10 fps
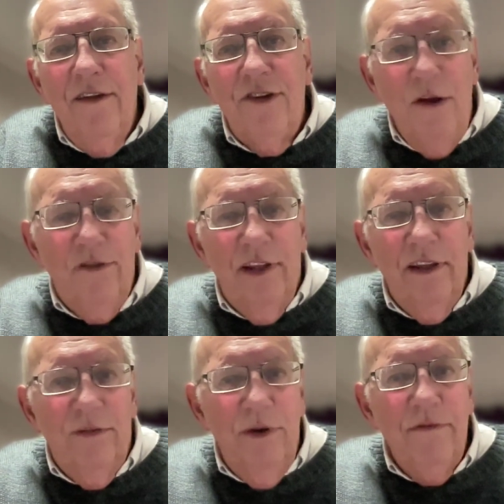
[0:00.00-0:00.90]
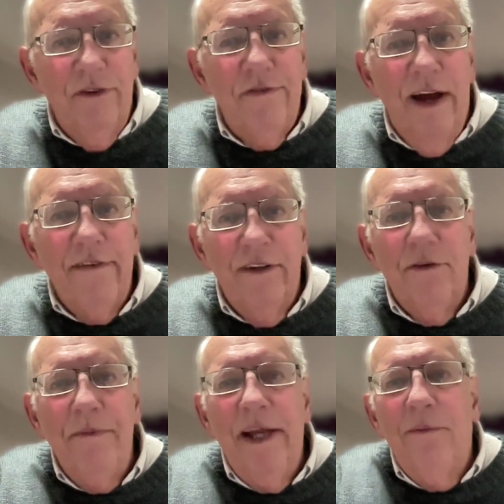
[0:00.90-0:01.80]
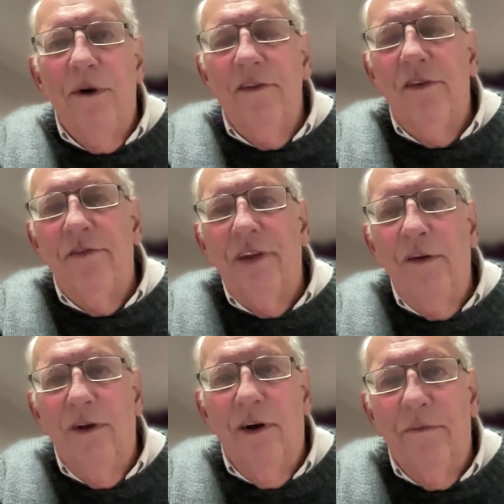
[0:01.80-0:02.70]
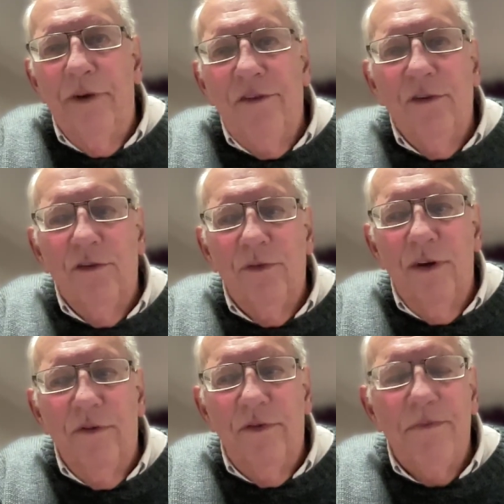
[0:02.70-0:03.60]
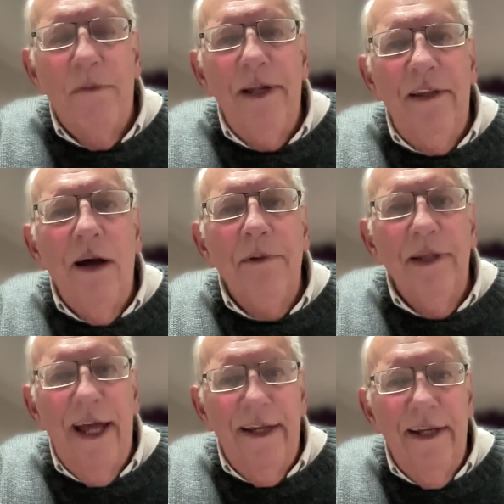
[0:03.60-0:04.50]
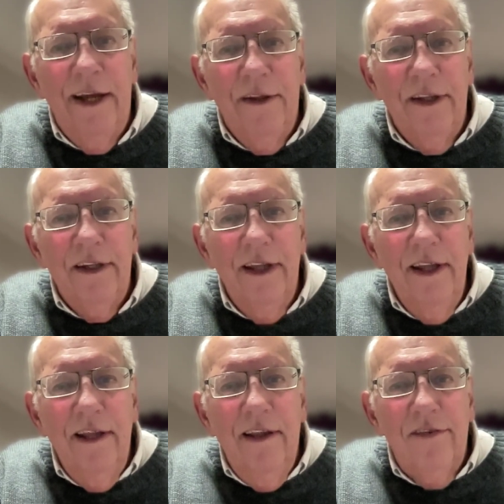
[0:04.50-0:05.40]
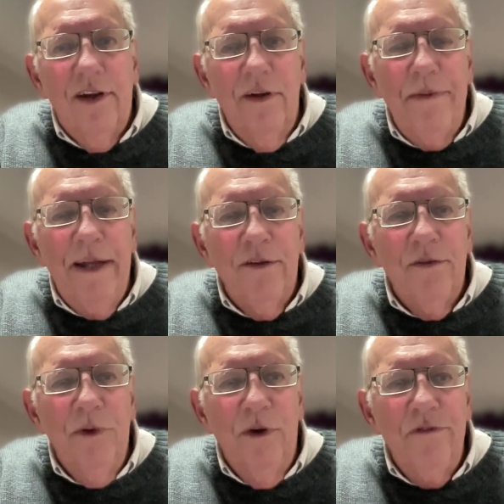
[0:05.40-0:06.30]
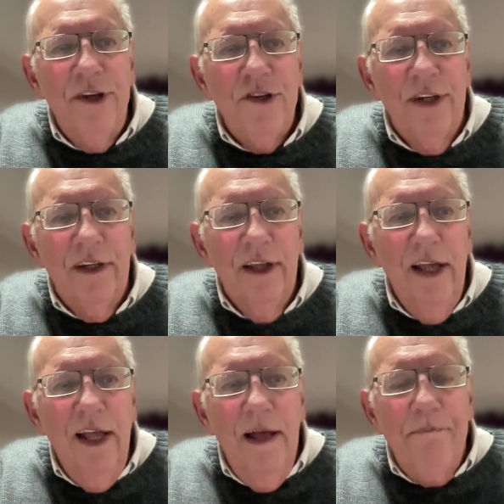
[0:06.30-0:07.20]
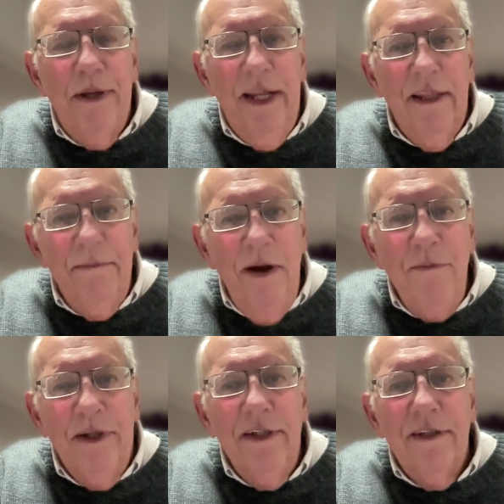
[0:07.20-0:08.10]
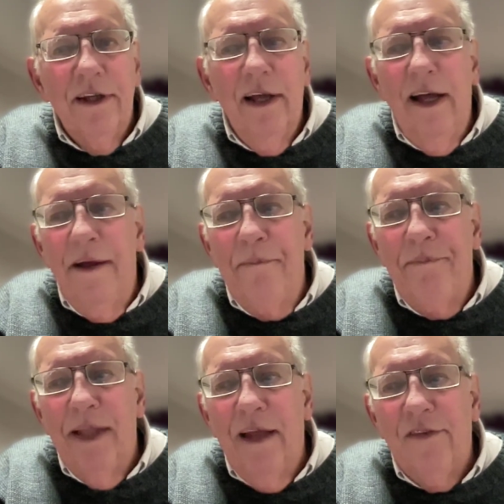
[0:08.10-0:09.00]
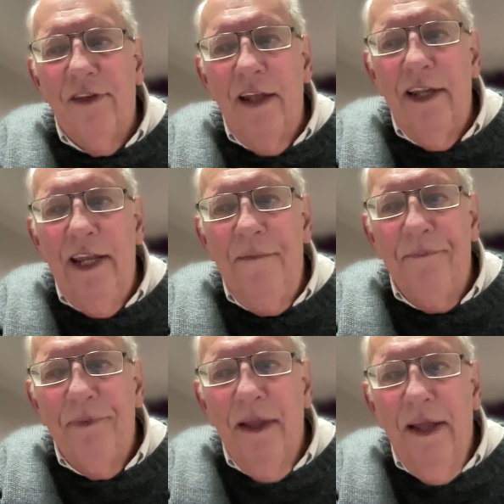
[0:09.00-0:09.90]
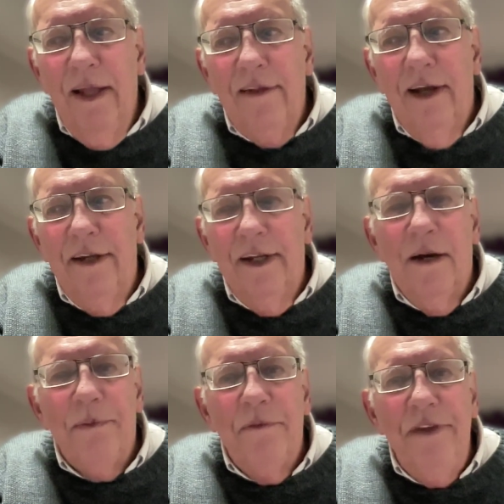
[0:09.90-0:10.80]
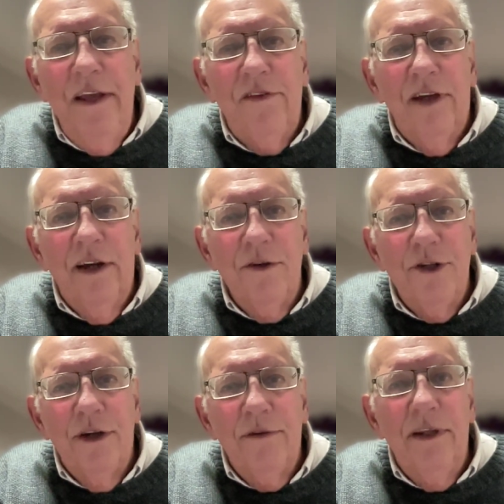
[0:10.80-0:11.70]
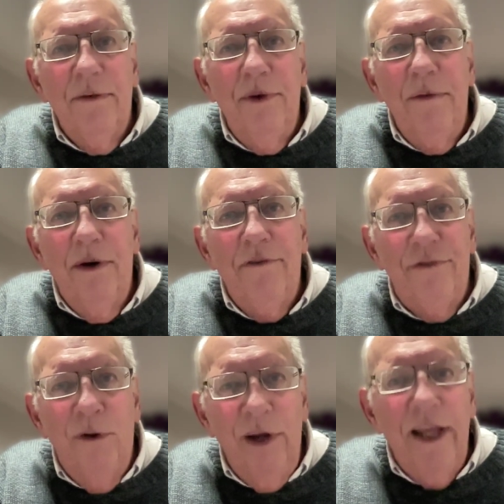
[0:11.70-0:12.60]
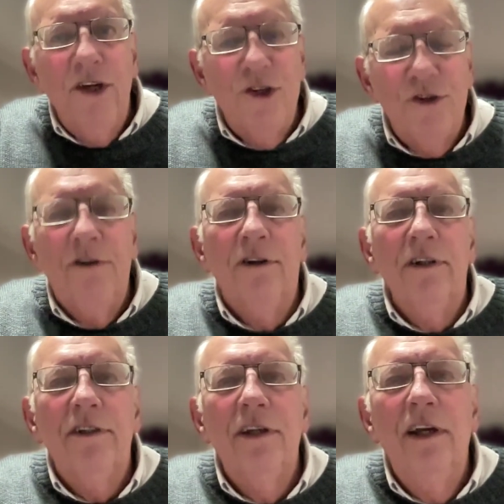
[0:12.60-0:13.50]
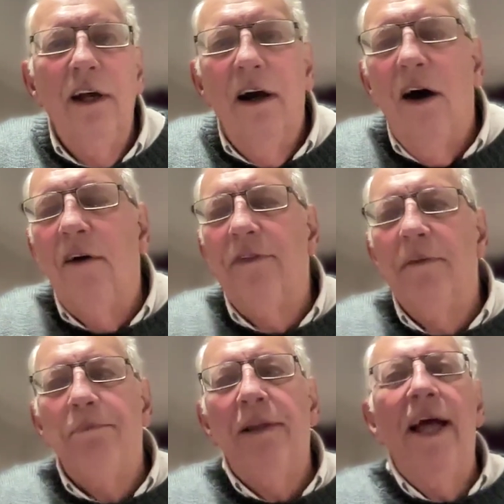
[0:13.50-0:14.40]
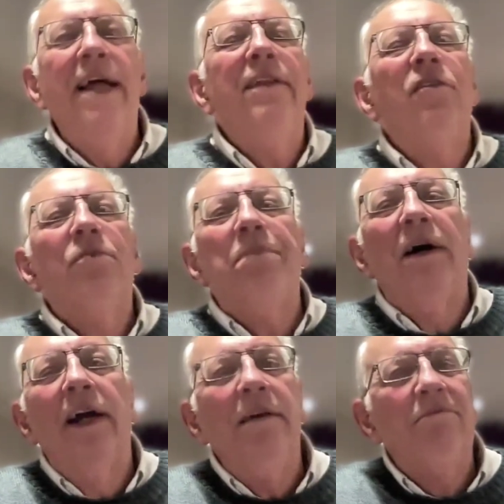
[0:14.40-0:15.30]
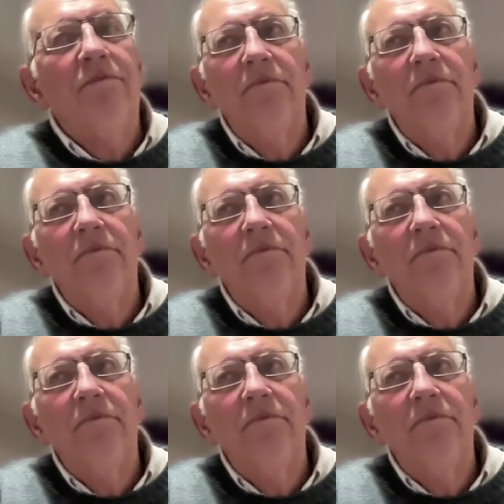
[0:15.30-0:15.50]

shows that there's room for 500 megawatts of solar on Bristol's roofs, probably double that now that solar panels are more efficient. But at the moment, a study done a couple of years ago showed that we were falling short of the plans by